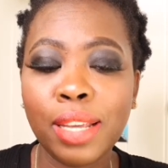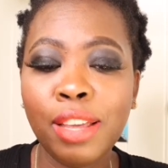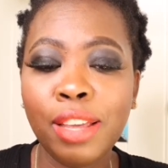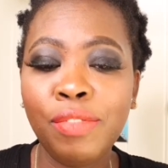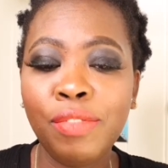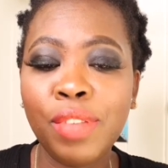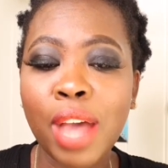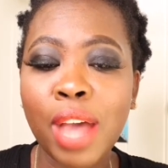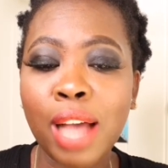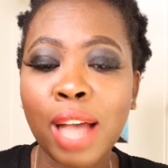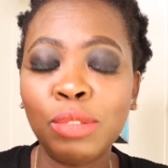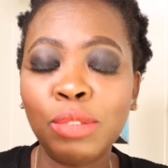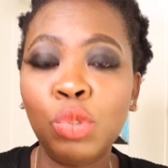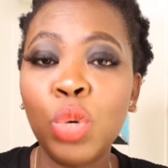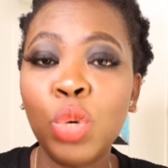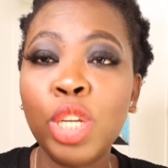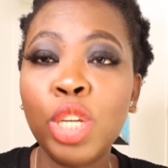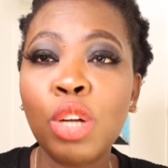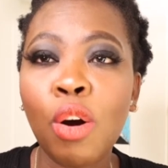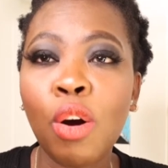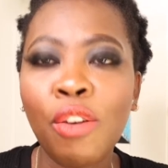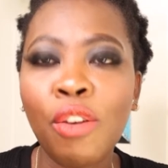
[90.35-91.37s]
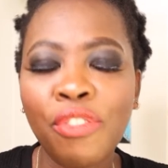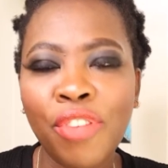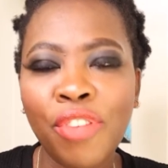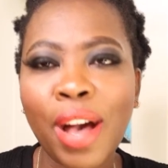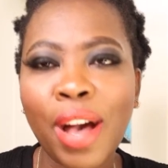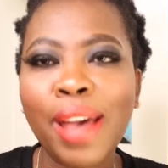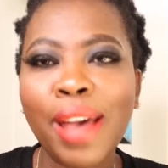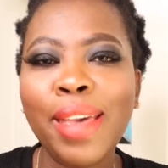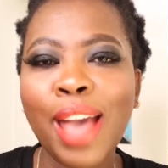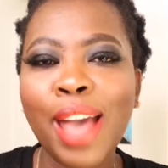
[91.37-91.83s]
if they are doing
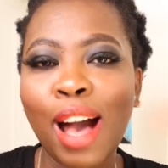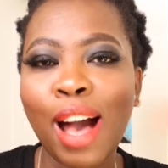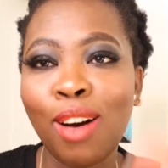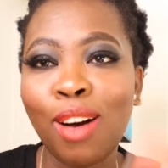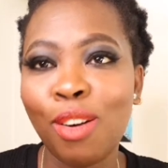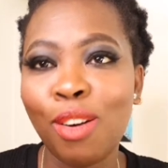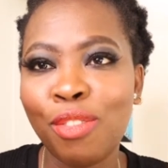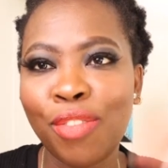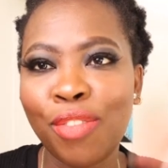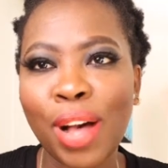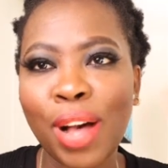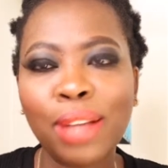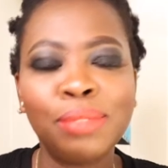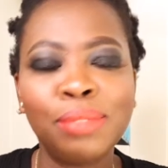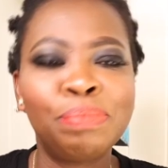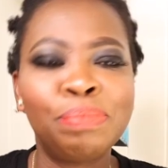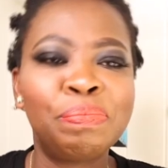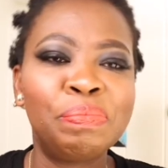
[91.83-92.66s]
offer. Yeah, offer.